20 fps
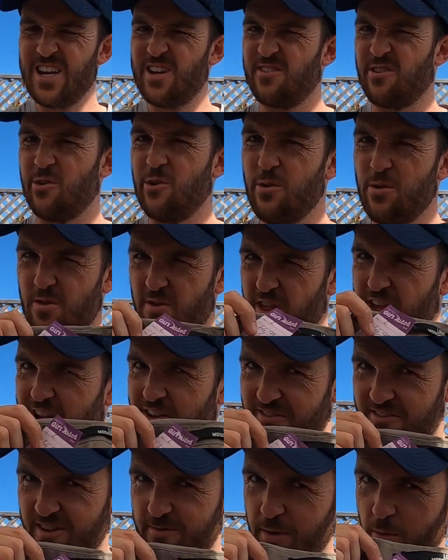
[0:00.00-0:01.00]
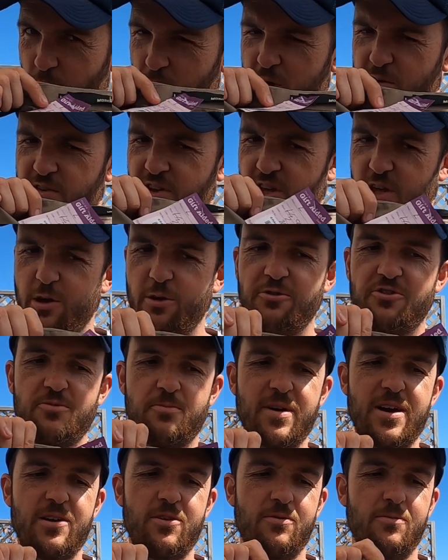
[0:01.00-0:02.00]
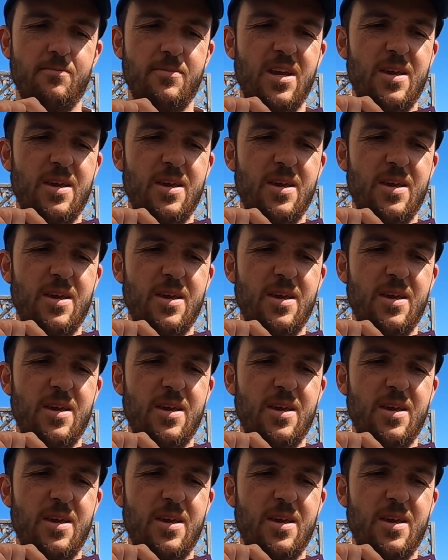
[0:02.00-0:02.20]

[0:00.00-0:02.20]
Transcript: So I don't think it's going to be worth a huge amount,